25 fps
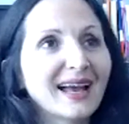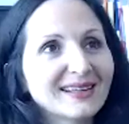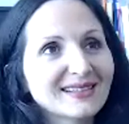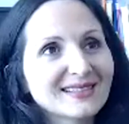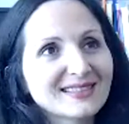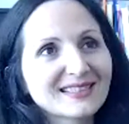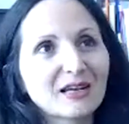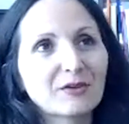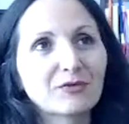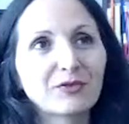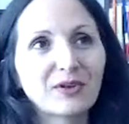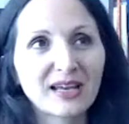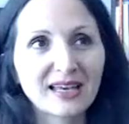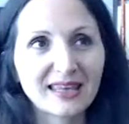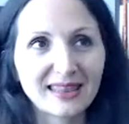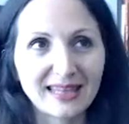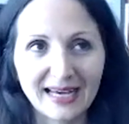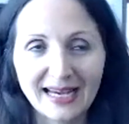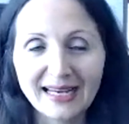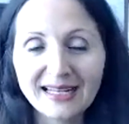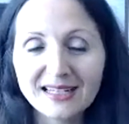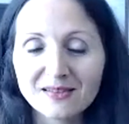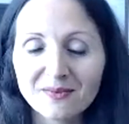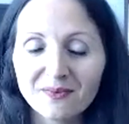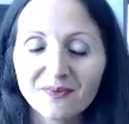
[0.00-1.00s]
stuff like
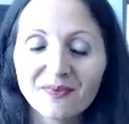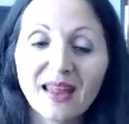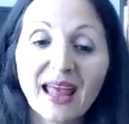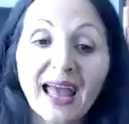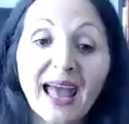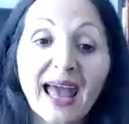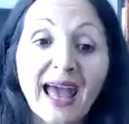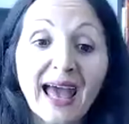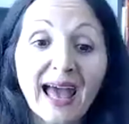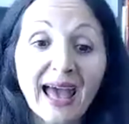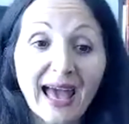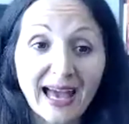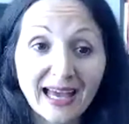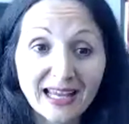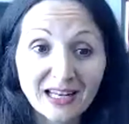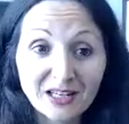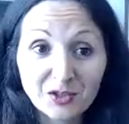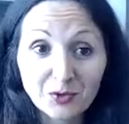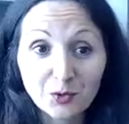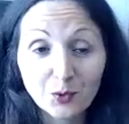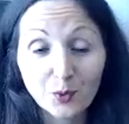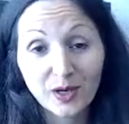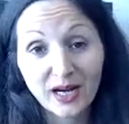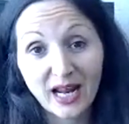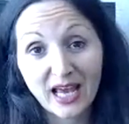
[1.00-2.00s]
that.
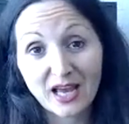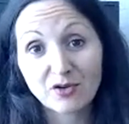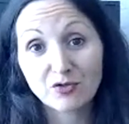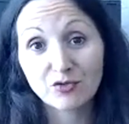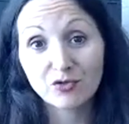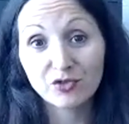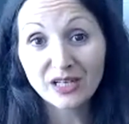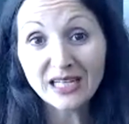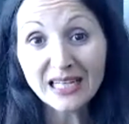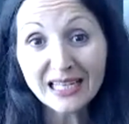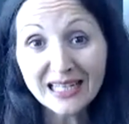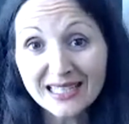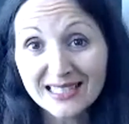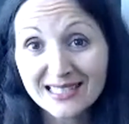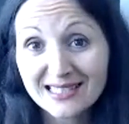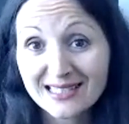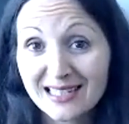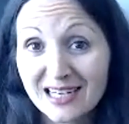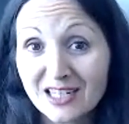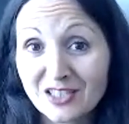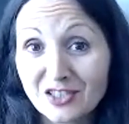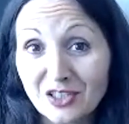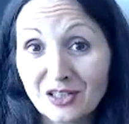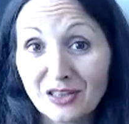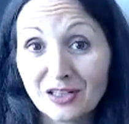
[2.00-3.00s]
And when I really
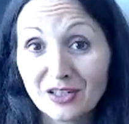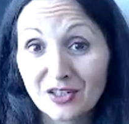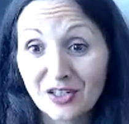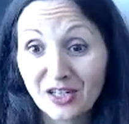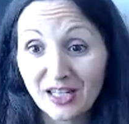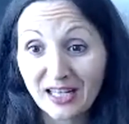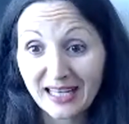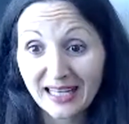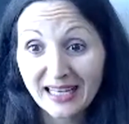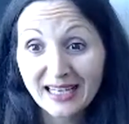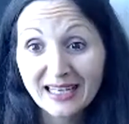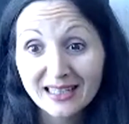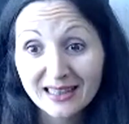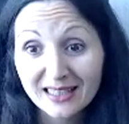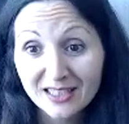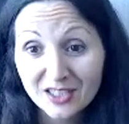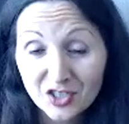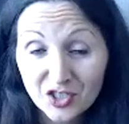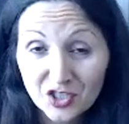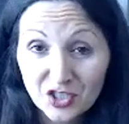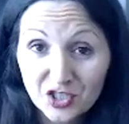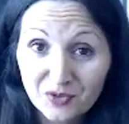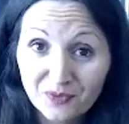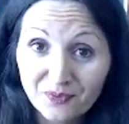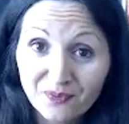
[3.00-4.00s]
started learning
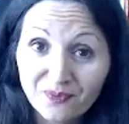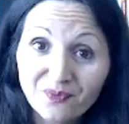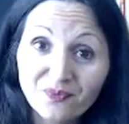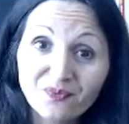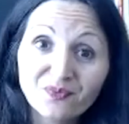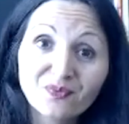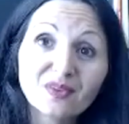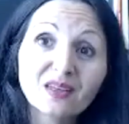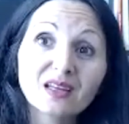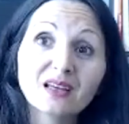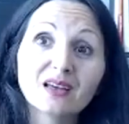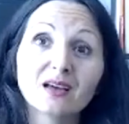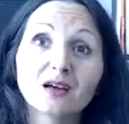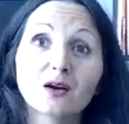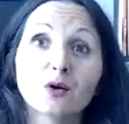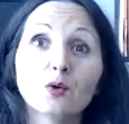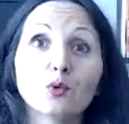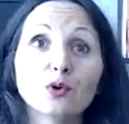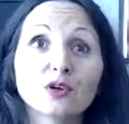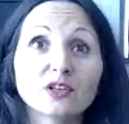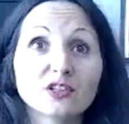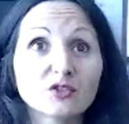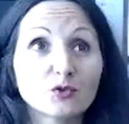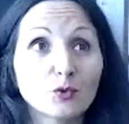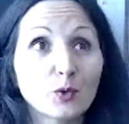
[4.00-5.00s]
English
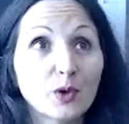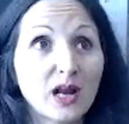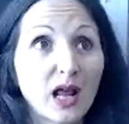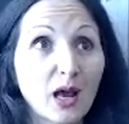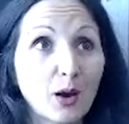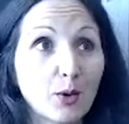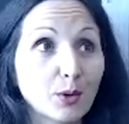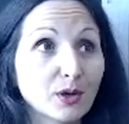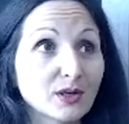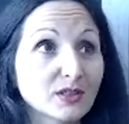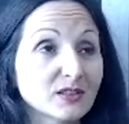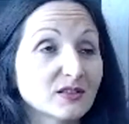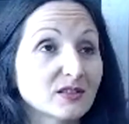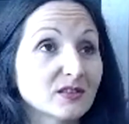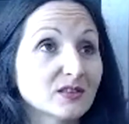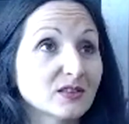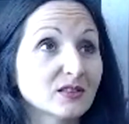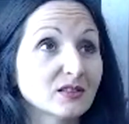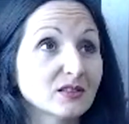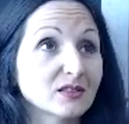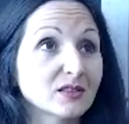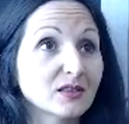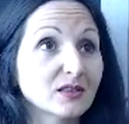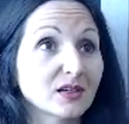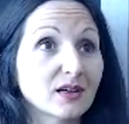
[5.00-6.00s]
was when I was
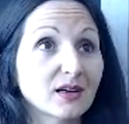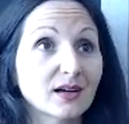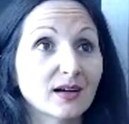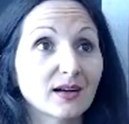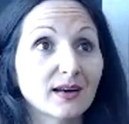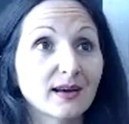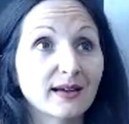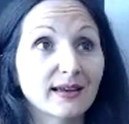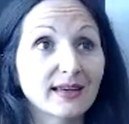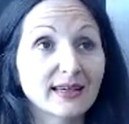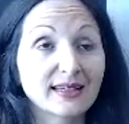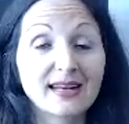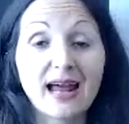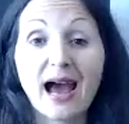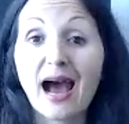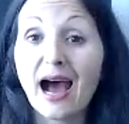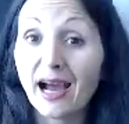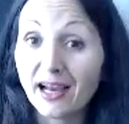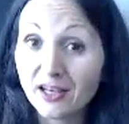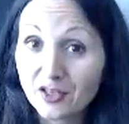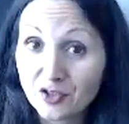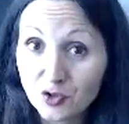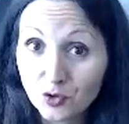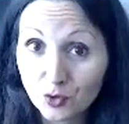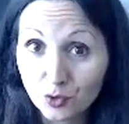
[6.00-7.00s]
in
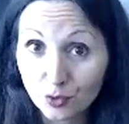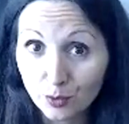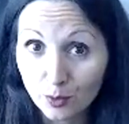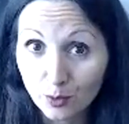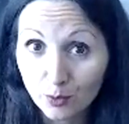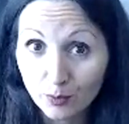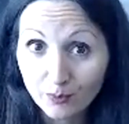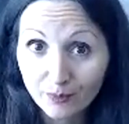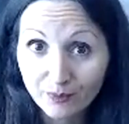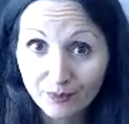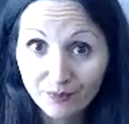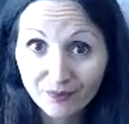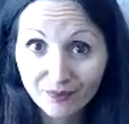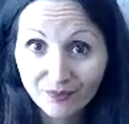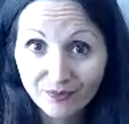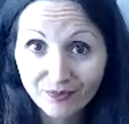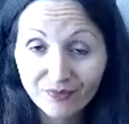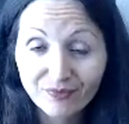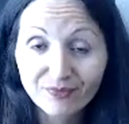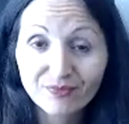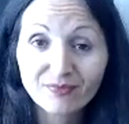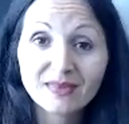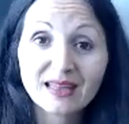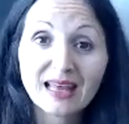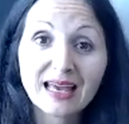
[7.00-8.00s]
high school.
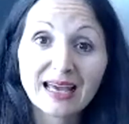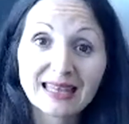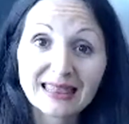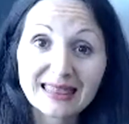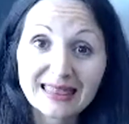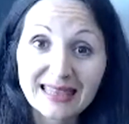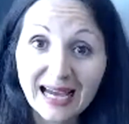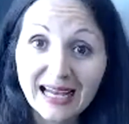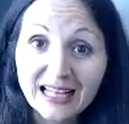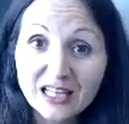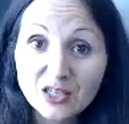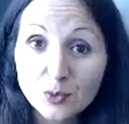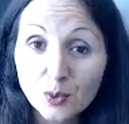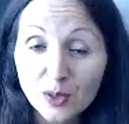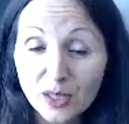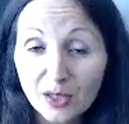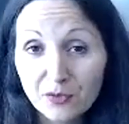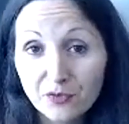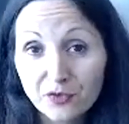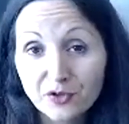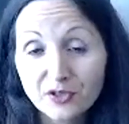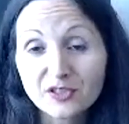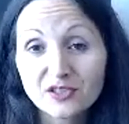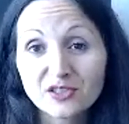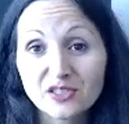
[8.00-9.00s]
That's when I
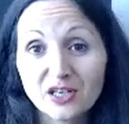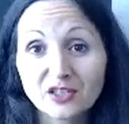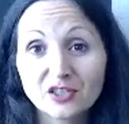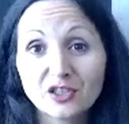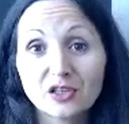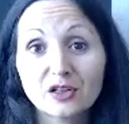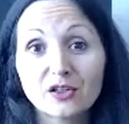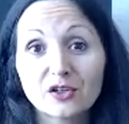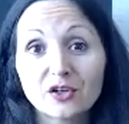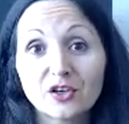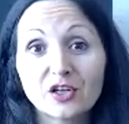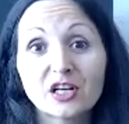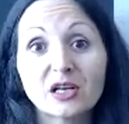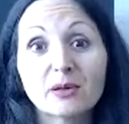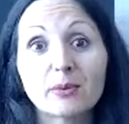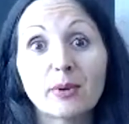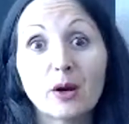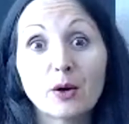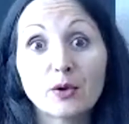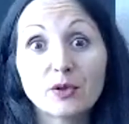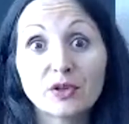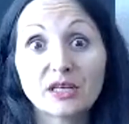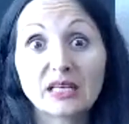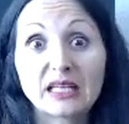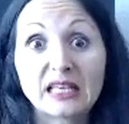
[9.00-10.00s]
first started learning
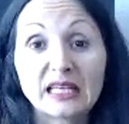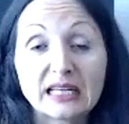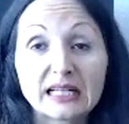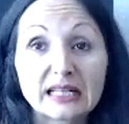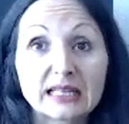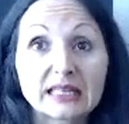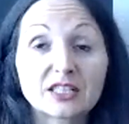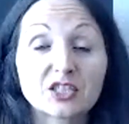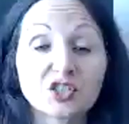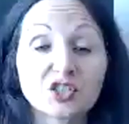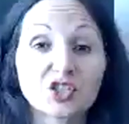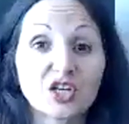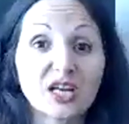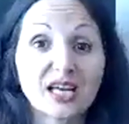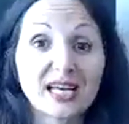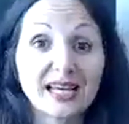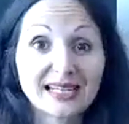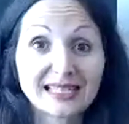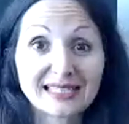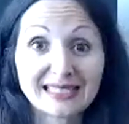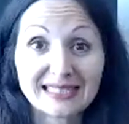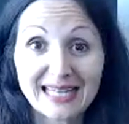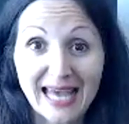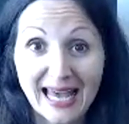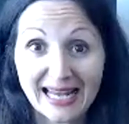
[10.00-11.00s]
about the English
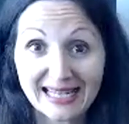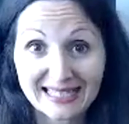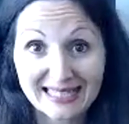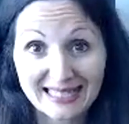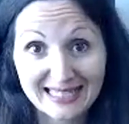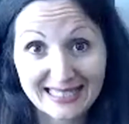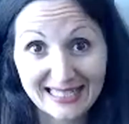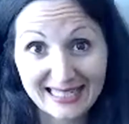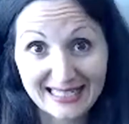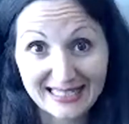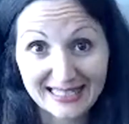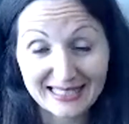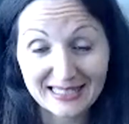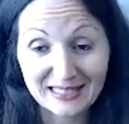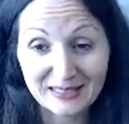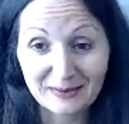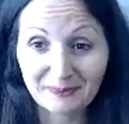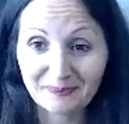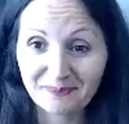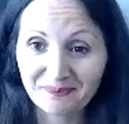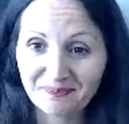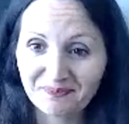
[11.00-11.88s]
tenses.